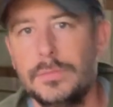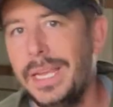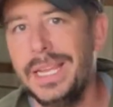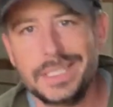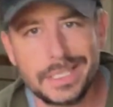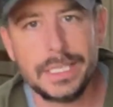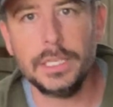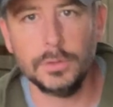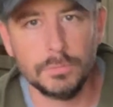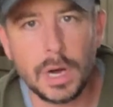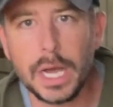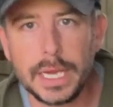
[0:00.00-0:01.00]
It
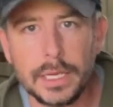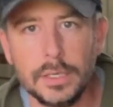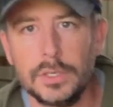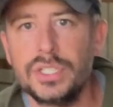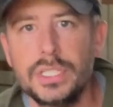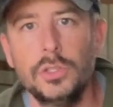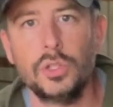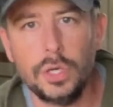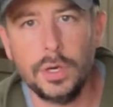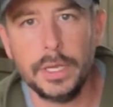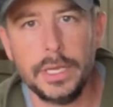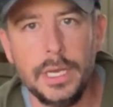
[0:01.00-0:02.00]
still might, or still
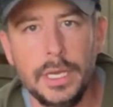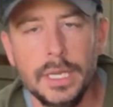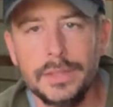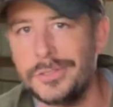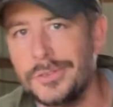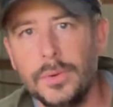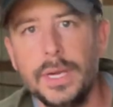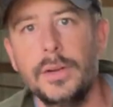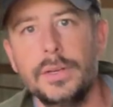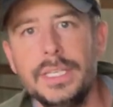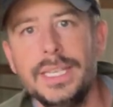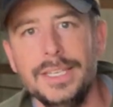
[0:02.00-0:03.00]
could. There's no
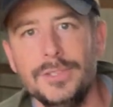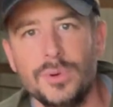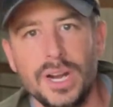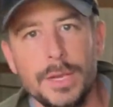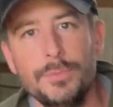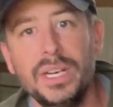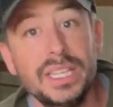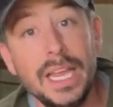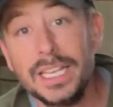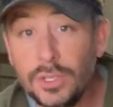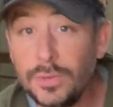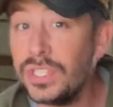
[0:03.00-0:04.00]
guarantees, right? But
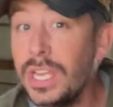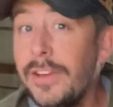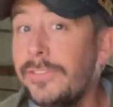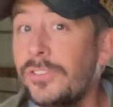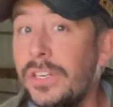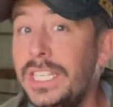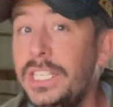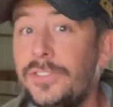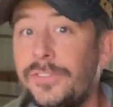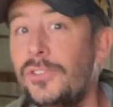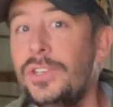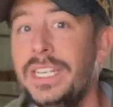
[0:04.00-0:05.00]
they do say
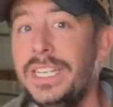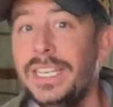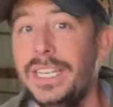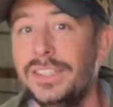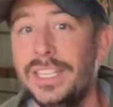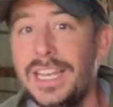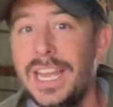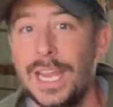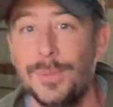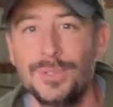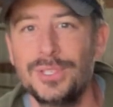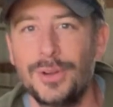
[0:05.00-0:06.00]
freeze free in the
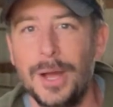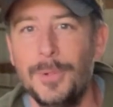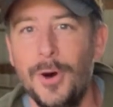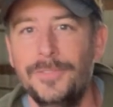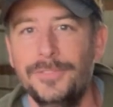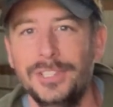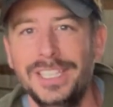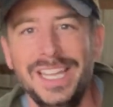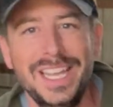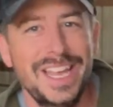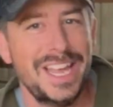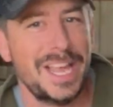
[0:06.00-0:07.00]
name, so I'm hopeful.